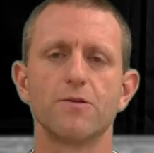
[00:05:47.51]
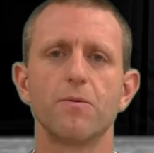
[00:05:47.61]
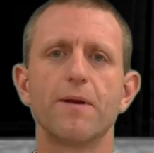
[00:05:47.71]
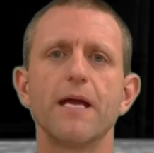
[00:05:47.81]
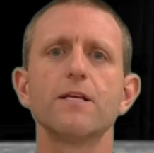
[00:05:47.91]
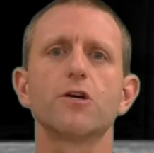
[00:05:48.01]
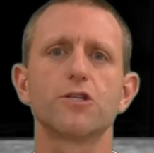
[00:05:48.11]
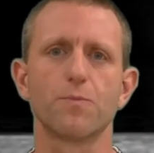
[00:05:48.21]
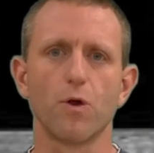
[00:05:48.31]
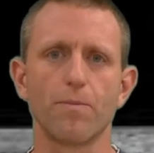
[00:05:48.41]
As we get to
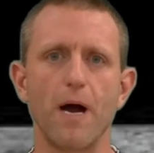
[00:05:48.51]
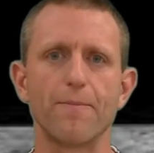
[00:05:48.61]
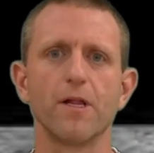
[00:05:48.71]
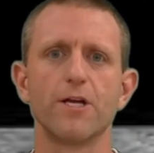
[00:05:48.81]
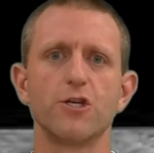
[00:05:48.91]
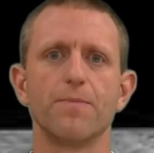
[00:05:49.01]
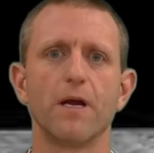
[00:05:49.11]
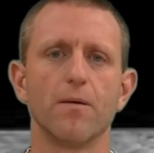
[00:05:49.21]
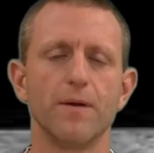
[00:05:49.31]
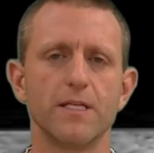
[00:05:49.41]
explore population
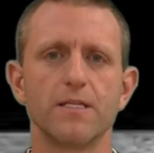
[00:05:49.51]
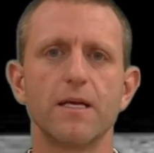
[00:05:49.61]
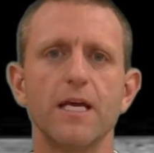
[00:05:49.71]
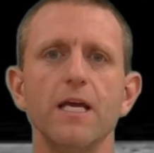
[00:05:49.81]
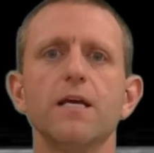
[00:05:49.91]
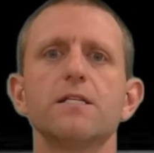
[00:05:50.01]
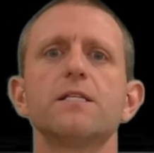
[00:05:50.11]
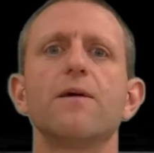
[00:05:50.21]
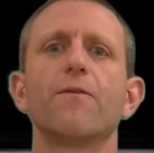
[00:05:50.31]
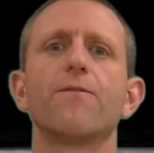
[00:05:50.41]
pyramids, the key
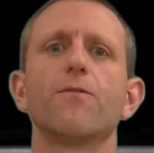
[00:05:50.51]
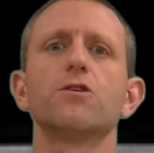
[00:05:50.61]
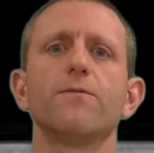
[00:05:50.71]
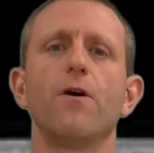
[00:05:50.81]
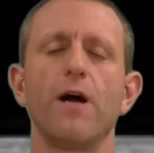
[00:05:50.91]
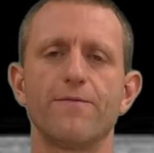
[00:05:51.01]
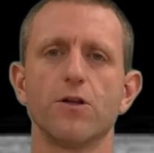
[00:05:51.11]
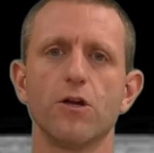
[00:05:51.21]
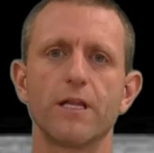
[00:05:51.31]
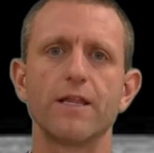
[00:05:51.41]
is that we first of all have to
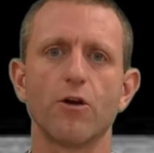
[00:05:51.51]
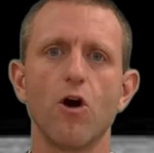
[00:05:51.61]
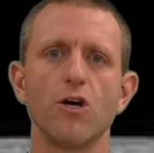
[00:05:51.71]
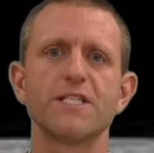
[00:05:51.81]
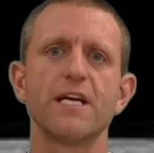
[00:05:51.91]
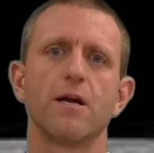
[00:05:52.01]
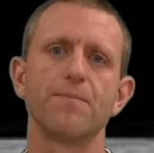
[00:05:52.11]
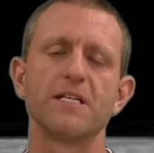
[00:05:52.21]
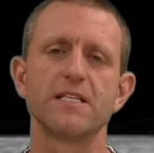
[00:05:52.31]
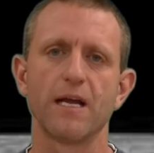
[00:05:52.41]
look that they're all set
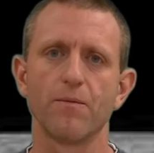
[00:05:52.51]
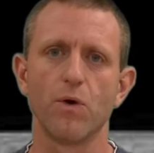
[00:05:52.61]
up the same